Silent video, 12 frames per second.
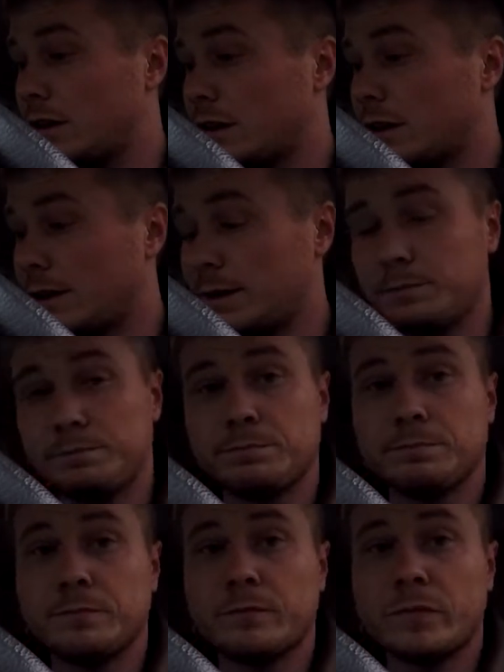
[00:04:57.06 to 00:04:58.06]

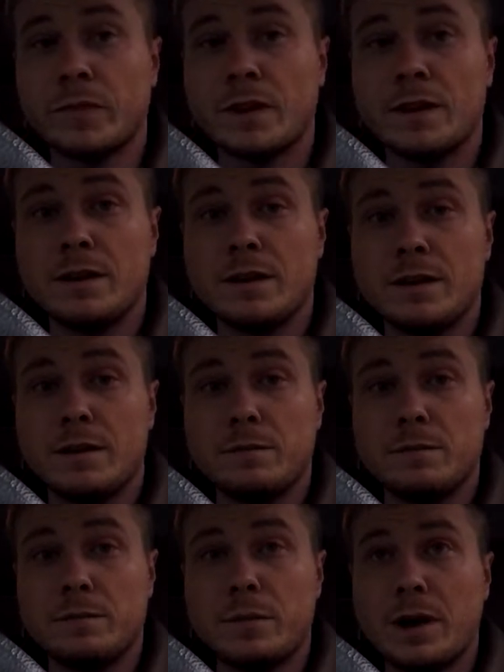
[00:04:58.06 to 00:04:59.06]

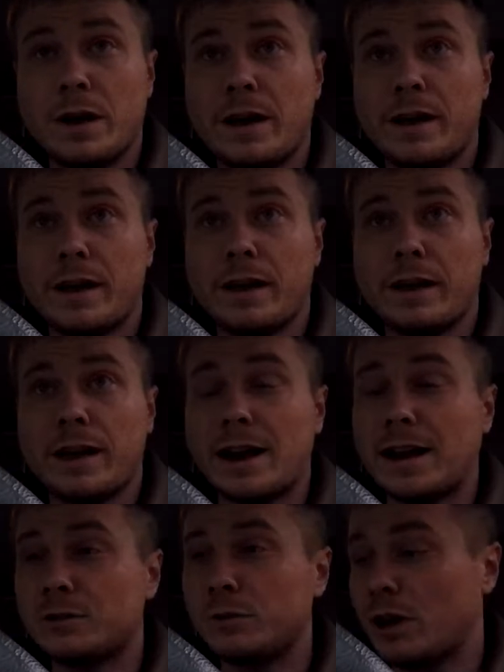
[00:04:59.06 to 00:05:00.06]
But
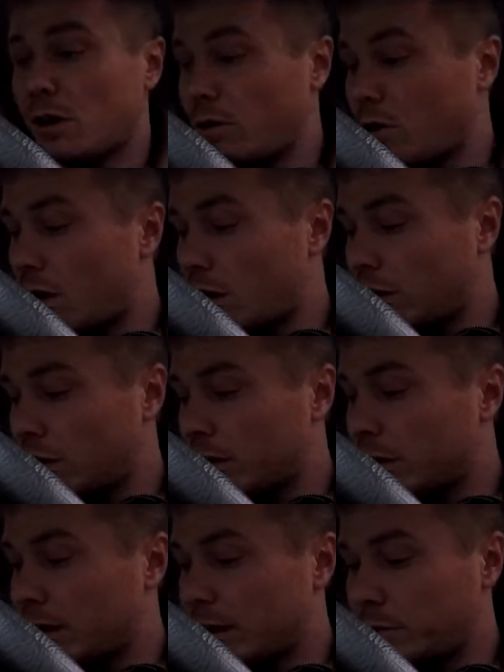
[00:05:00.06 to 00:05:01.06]
kind of as we go along,
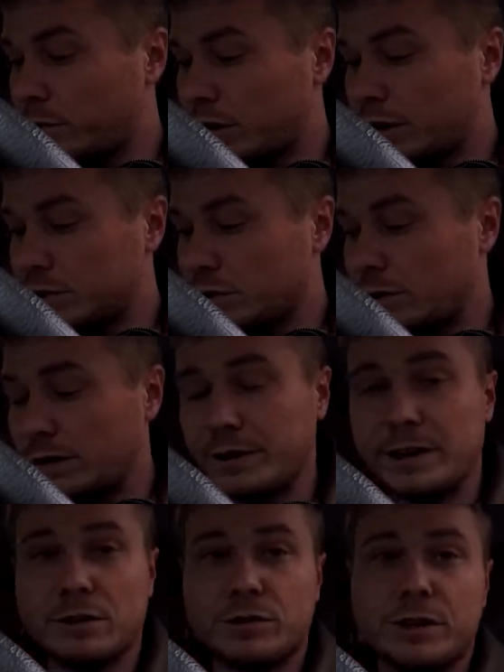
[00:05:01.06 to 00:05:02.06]
we're going to do a quick
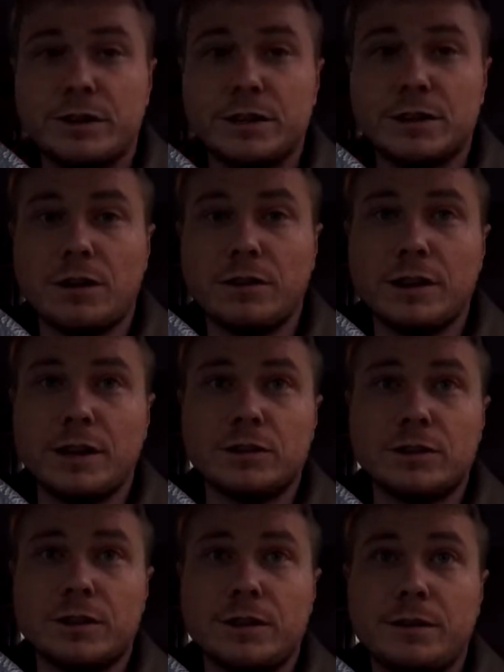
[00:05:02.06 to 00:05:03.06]
video series on
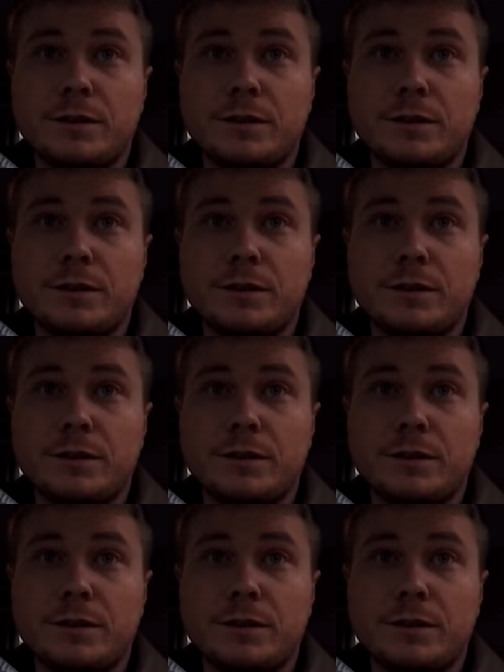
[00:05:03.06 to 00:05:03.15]
this.